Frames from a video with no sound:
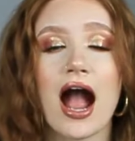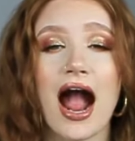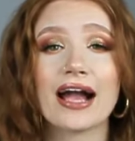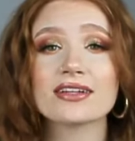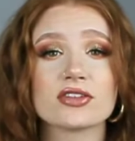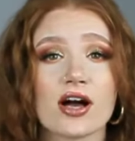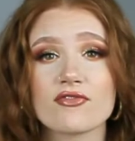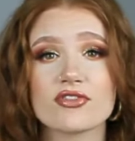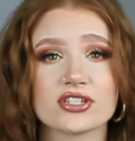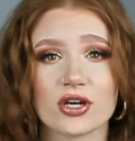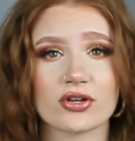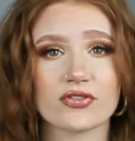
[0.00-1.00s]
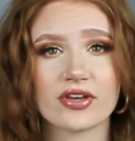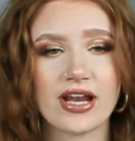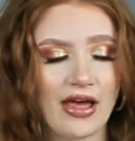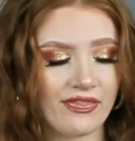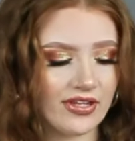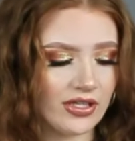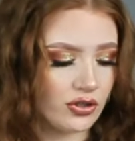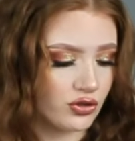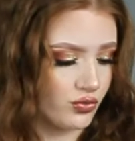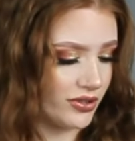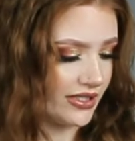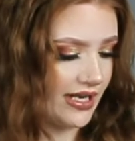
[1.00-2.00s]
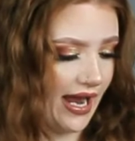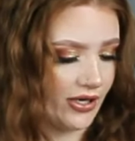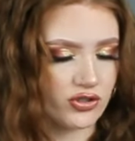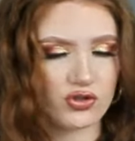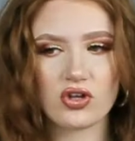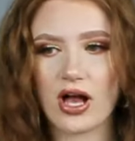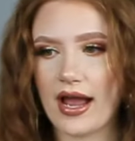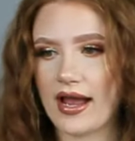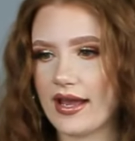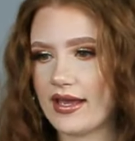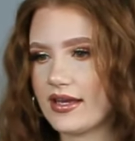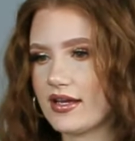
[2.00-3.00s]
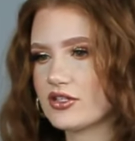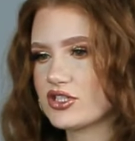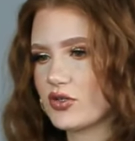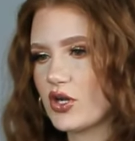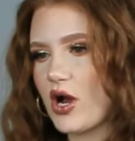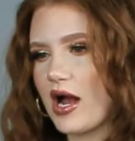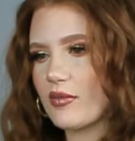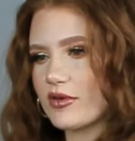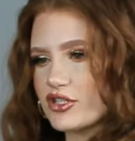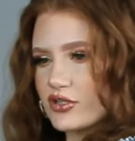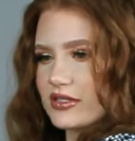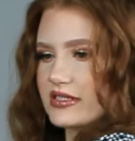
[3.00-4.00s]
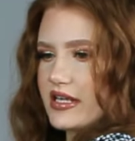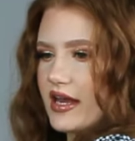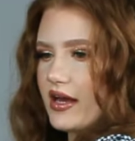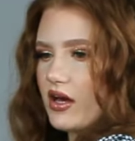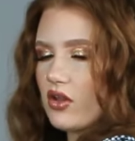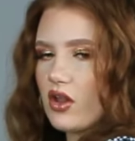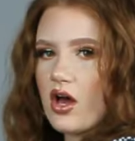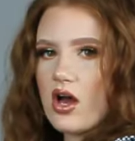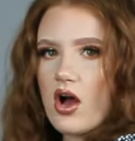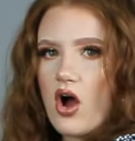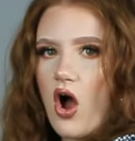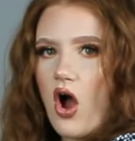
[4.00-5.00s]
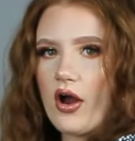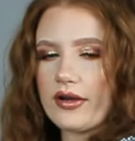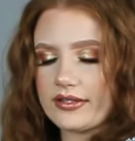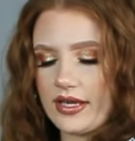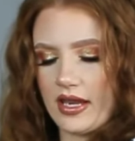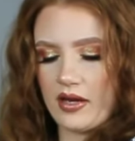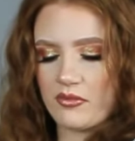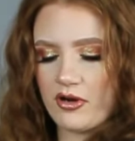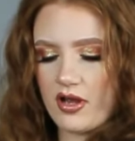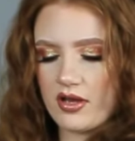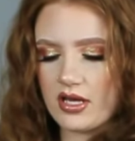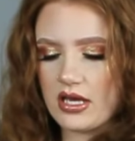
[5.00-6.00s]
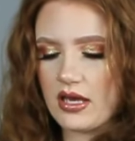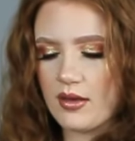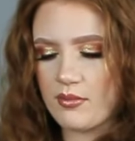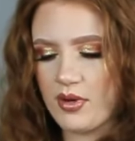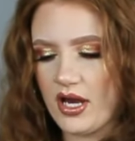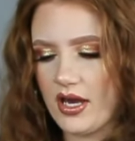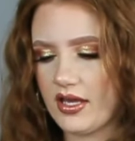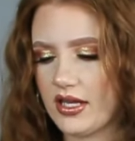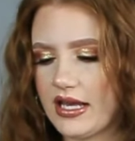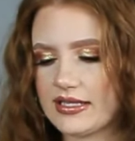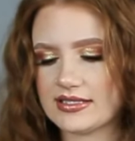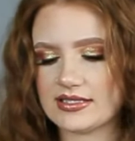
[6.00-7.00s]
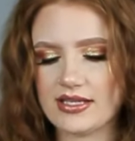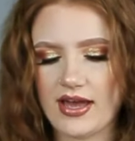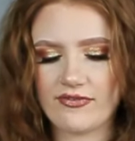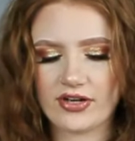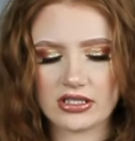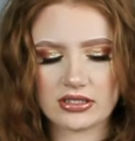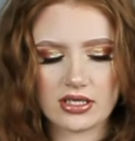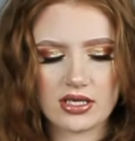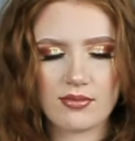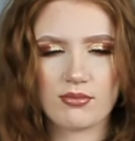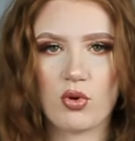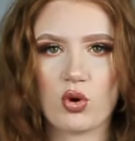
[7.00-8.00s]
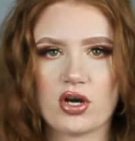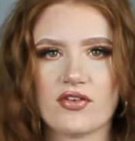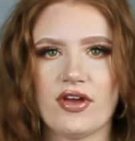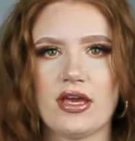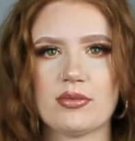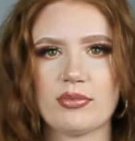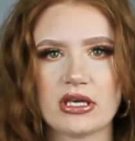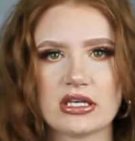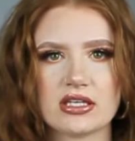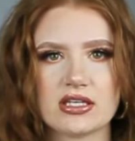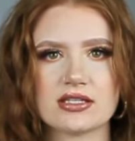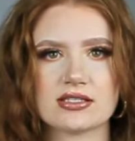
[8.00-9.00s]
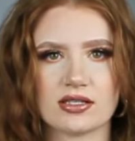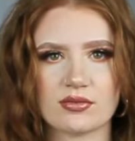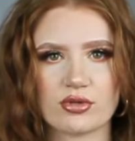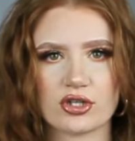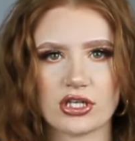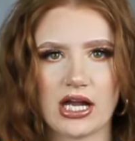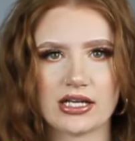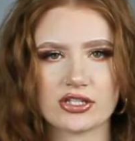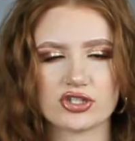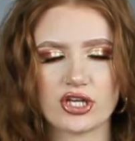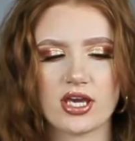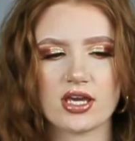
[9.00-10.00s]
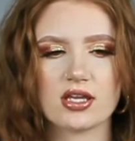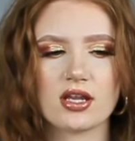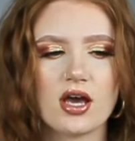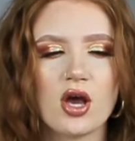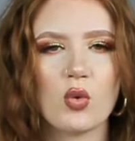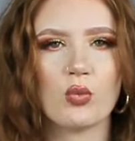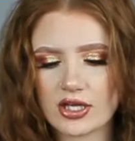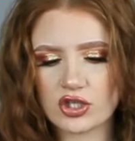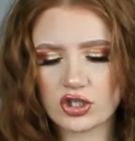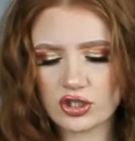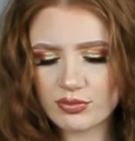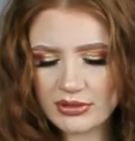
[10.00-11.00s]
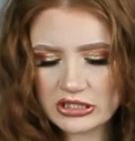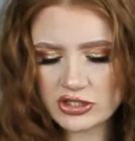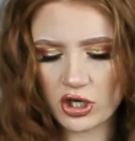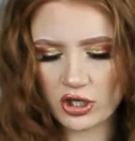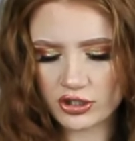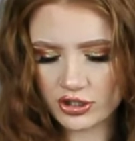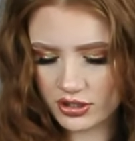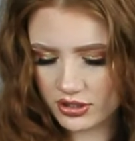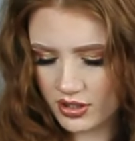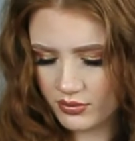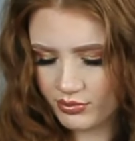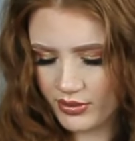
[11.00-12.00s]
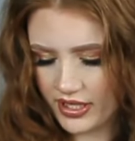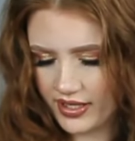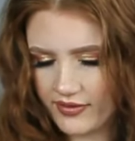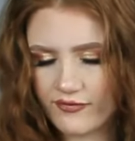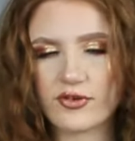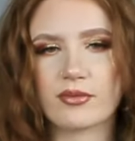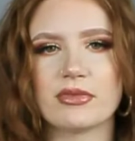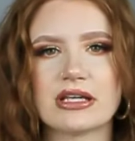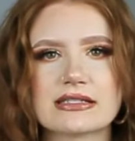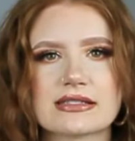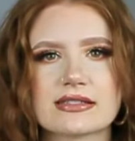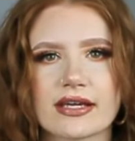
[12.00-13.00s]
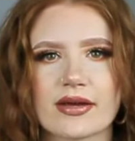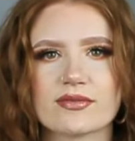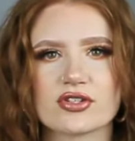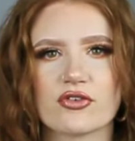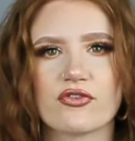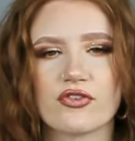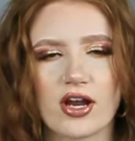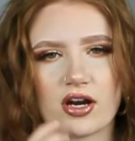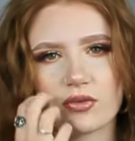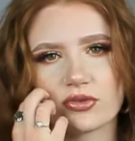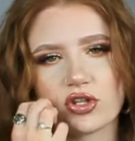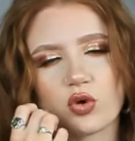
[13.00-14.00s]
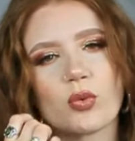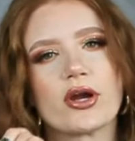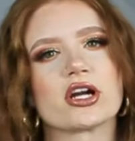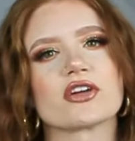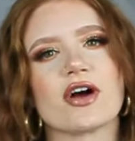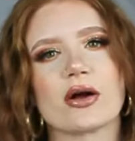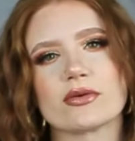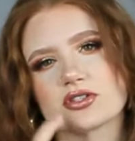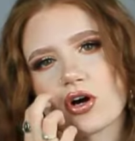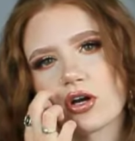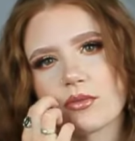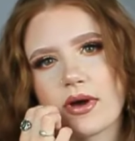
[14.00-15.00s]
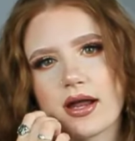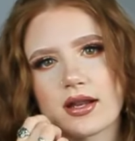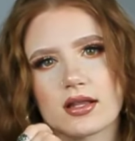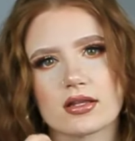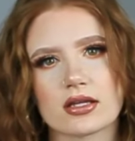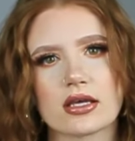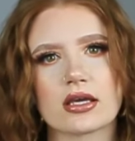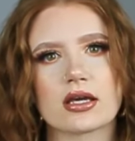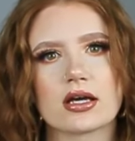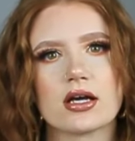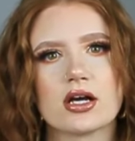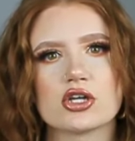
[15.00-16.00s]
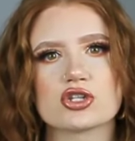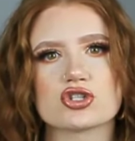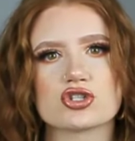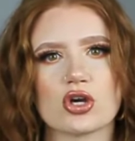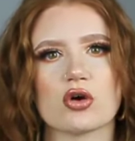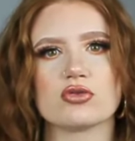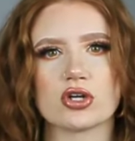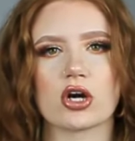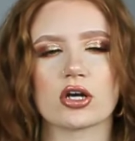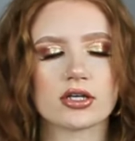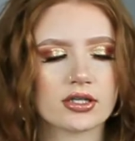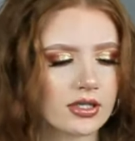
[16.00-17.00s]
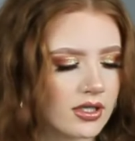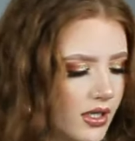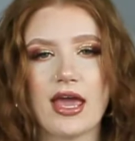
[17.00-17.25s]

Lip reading: I love the tone of it. I think it looks really natural. I don't know how much you can tell on camera, but it's definitely more of a pinky sunburnt kind of shade. It could be darker, but for me, since I am so fair, it would look weird if I was automatically so dark.